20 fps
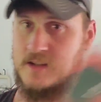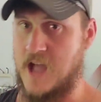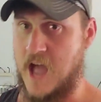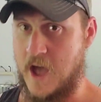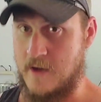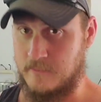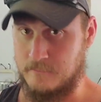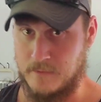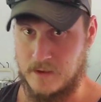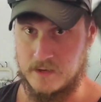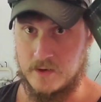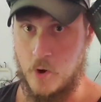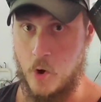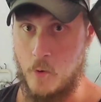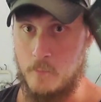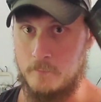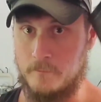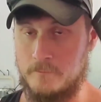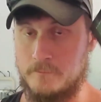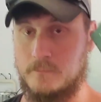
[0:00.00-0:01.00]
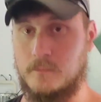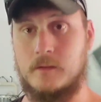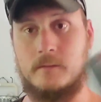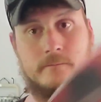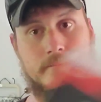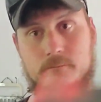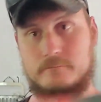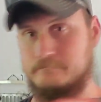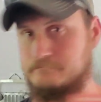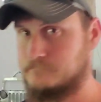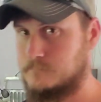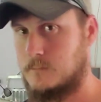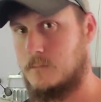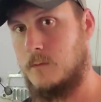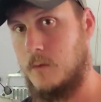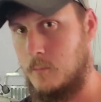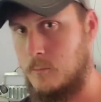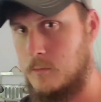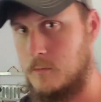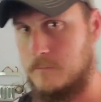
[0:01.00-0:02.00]
I have in my dome.
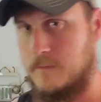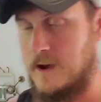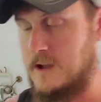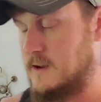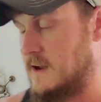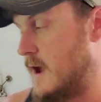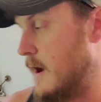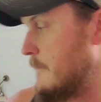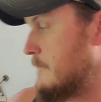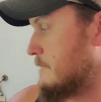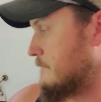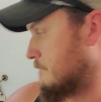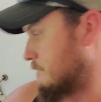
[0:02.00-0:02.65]
We'll find out.